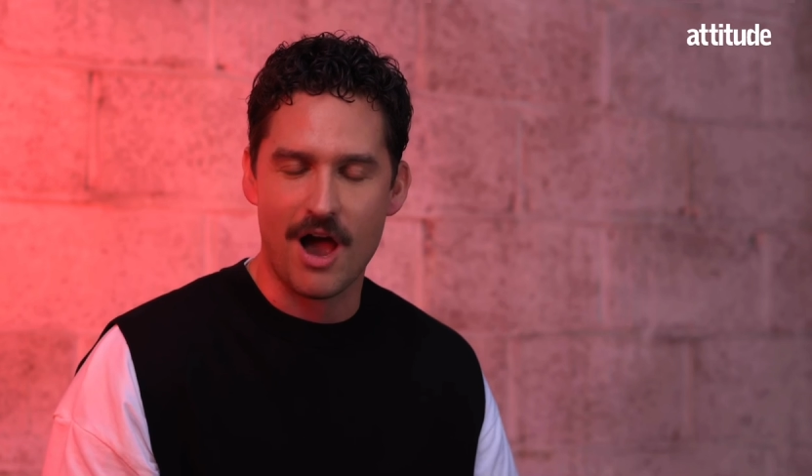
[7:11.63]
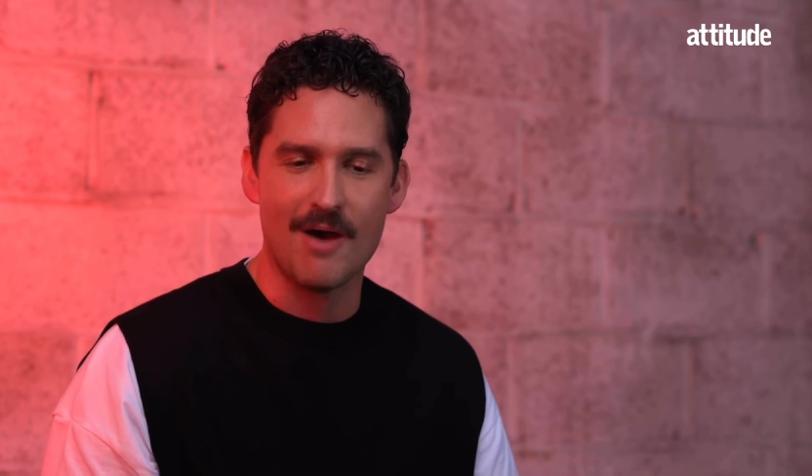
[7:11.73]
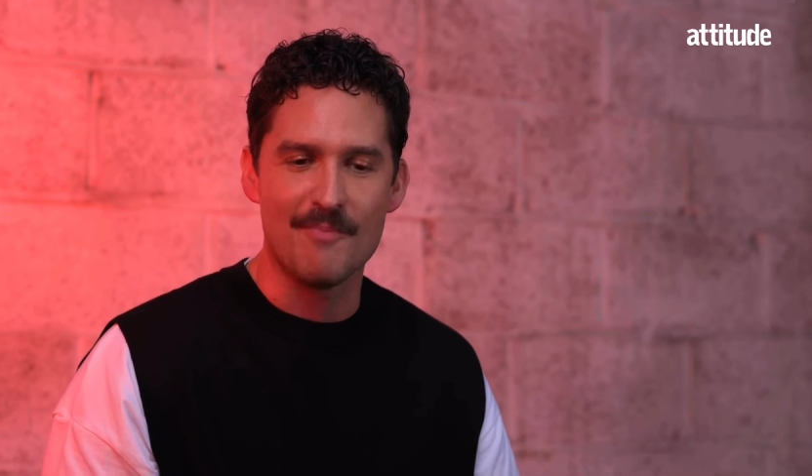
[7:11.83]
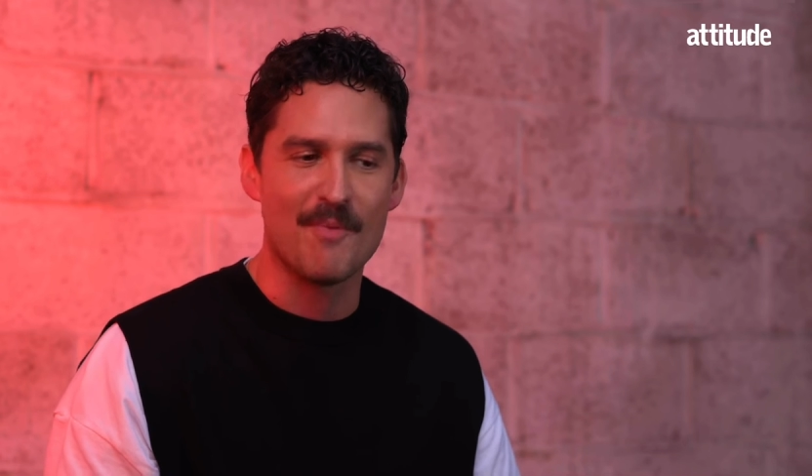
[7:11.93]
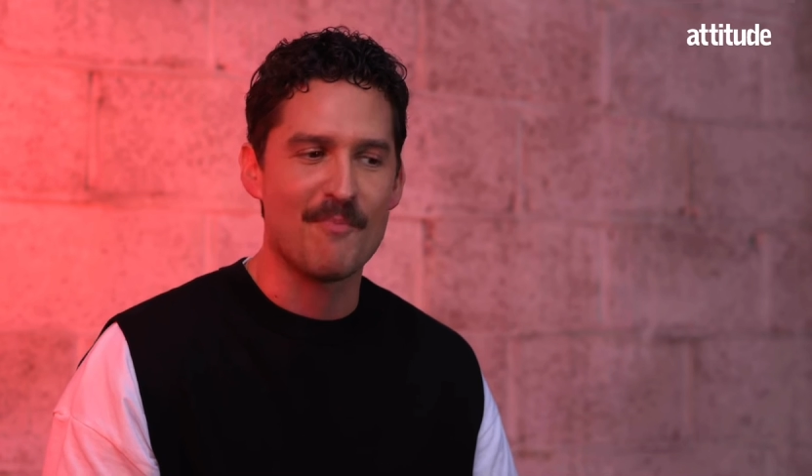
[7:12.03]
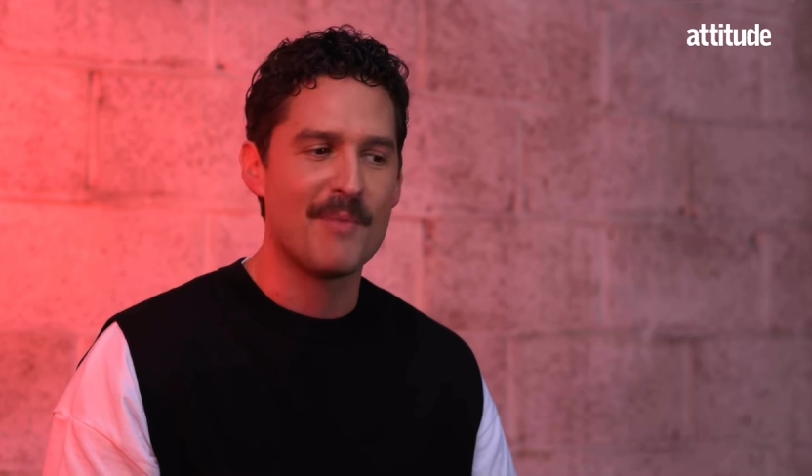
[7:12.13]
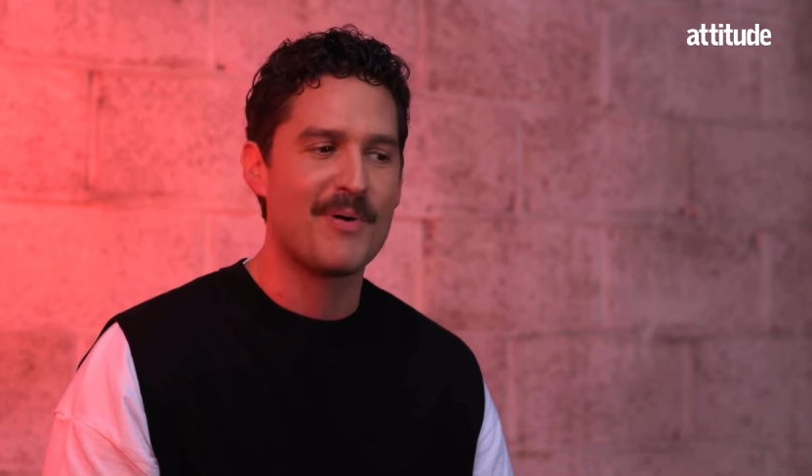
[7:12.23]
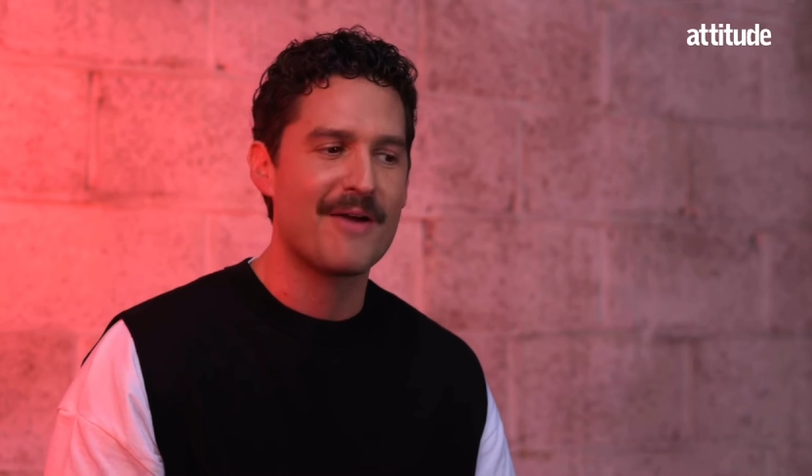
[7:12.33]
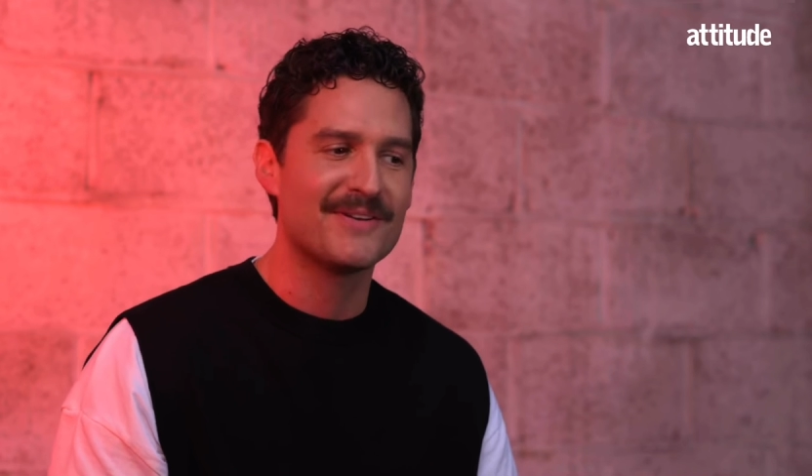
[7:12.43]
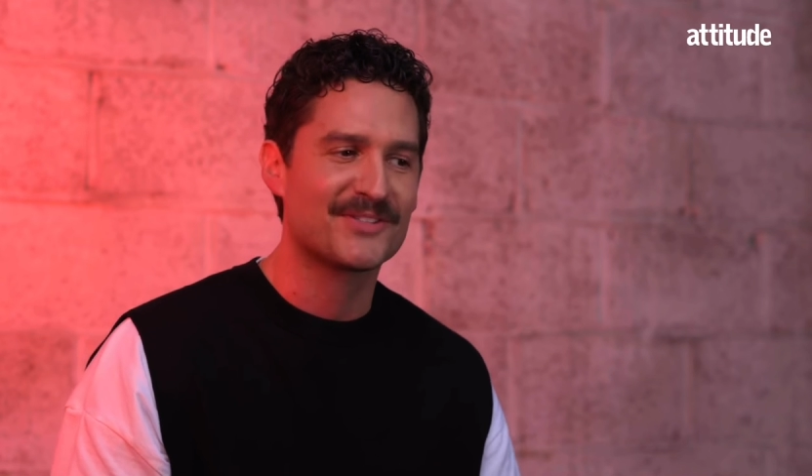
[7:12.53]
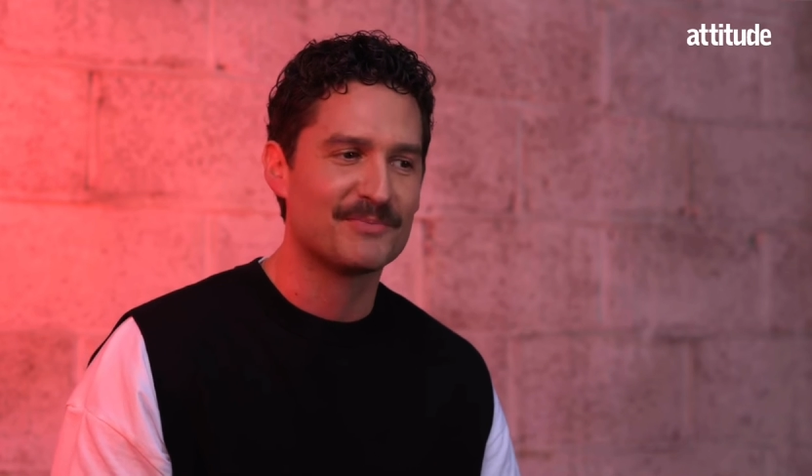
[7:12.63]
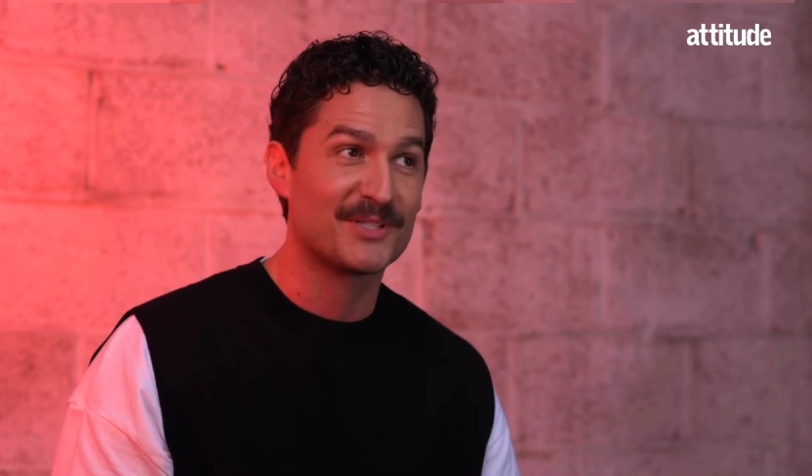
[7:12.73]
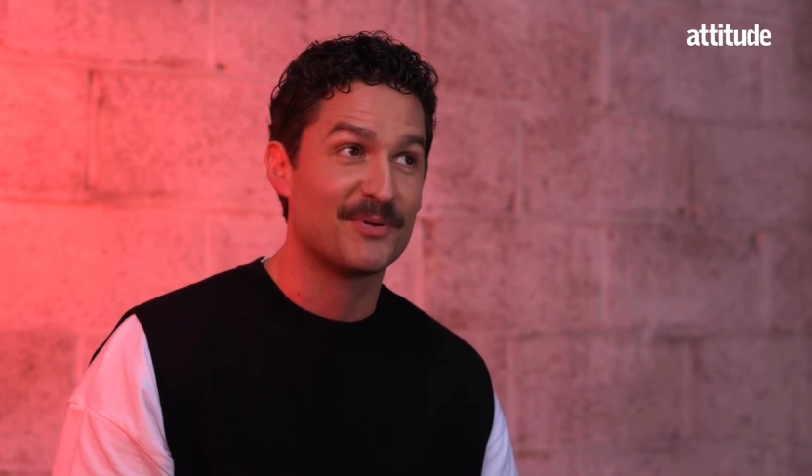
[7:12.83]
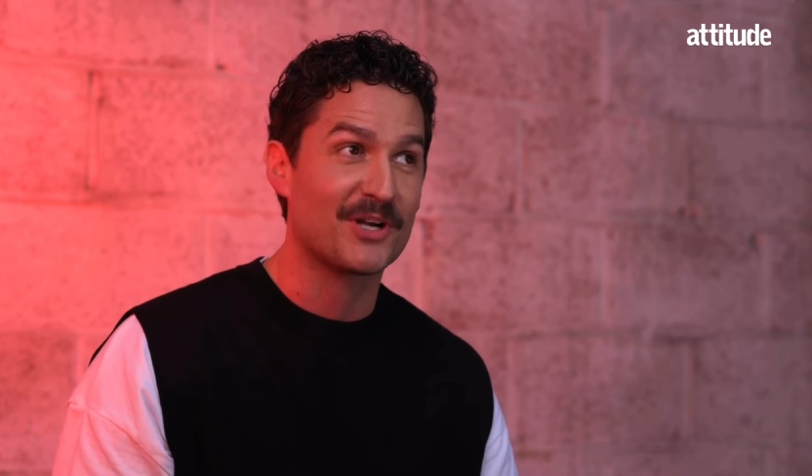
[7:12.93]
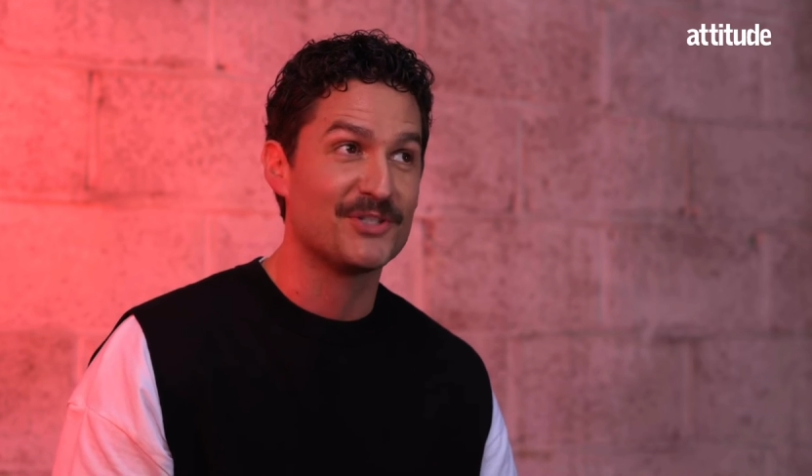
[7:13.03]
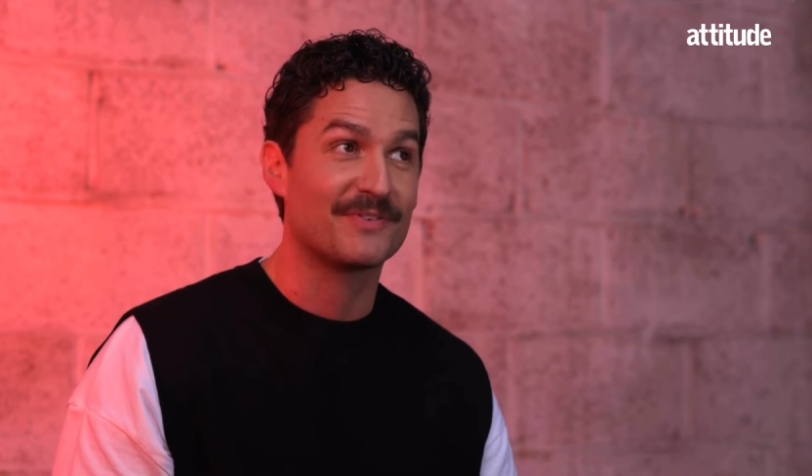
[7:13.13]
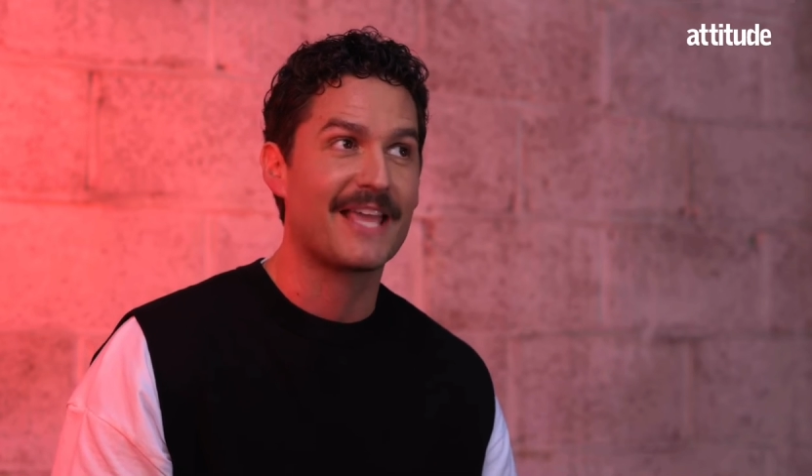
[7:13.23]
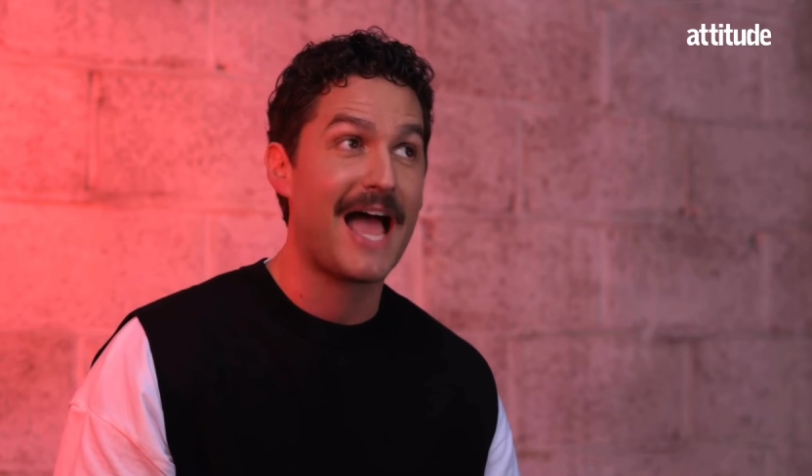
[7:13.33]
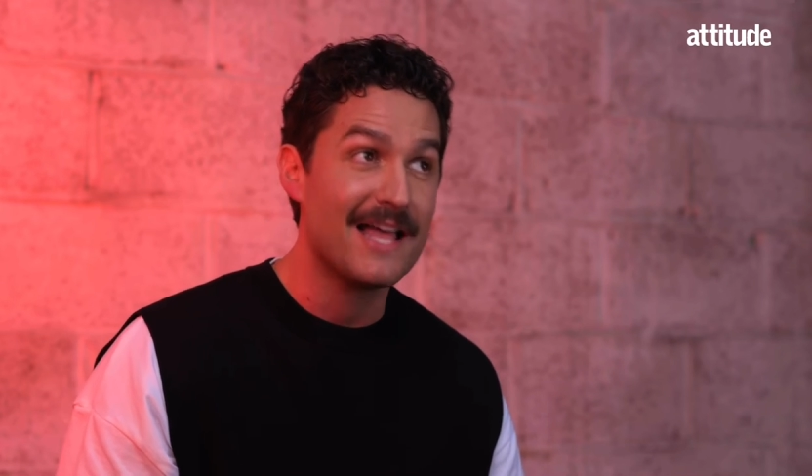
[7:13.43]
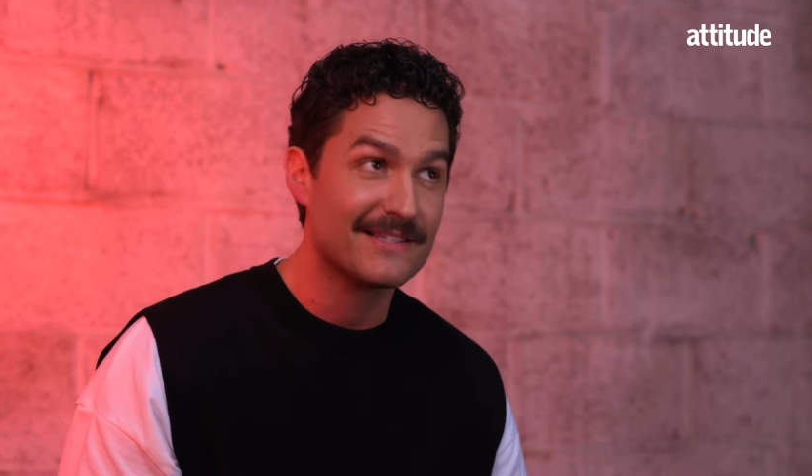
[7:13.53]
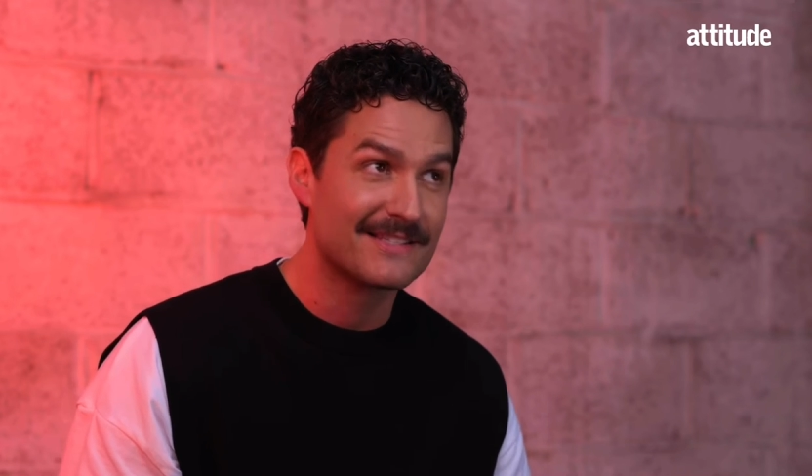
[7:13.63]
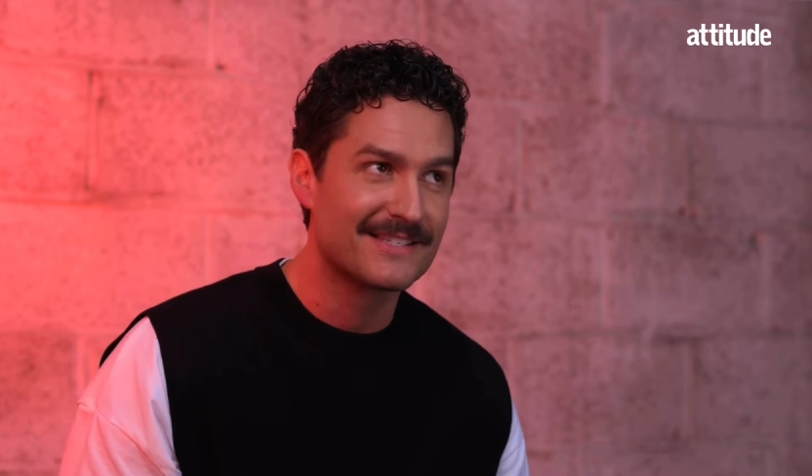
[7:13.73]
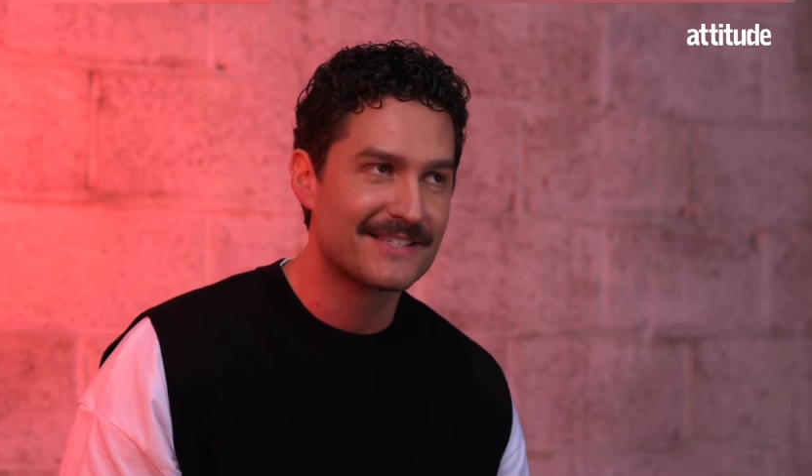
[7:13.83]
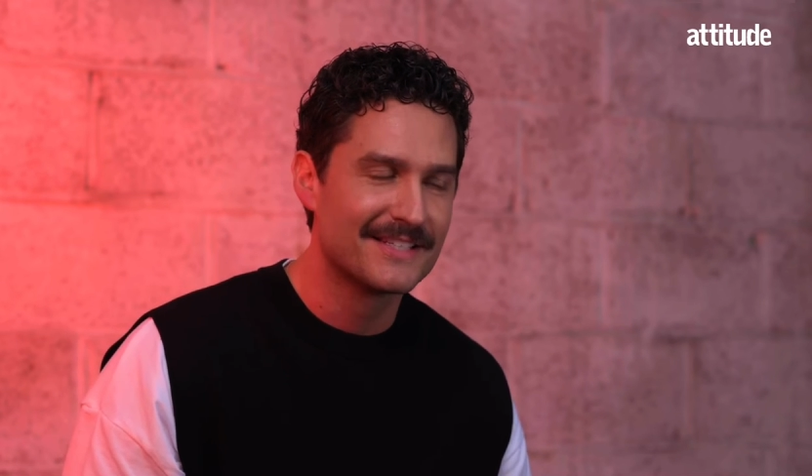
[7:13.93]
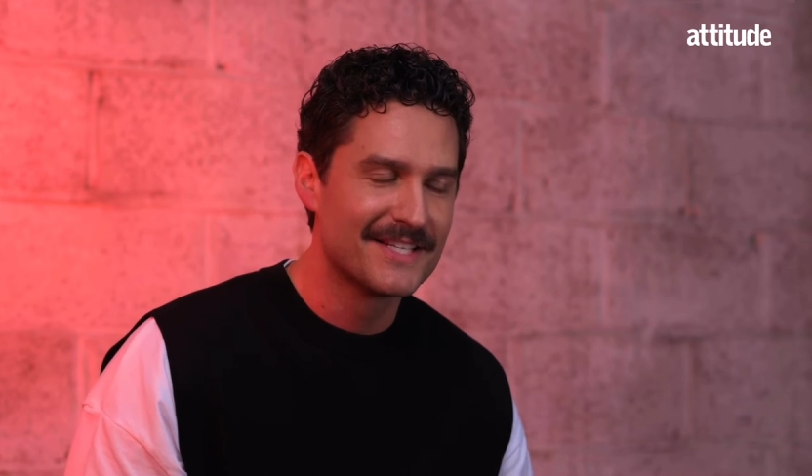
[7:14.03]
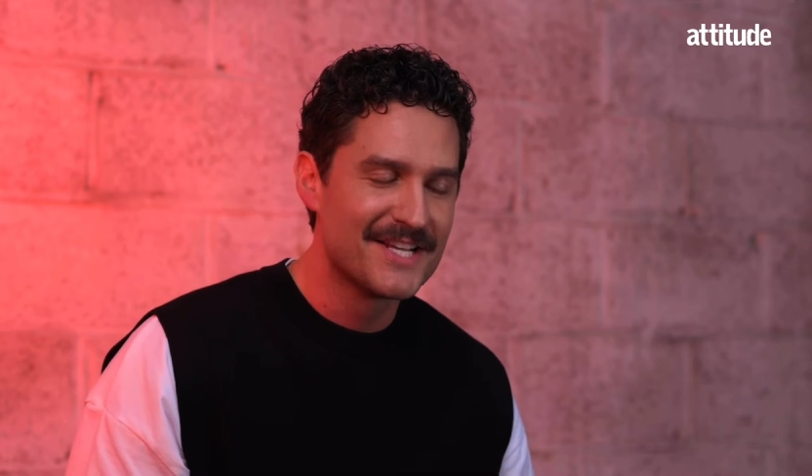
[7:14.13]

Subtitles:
My parents took me to a production of Cats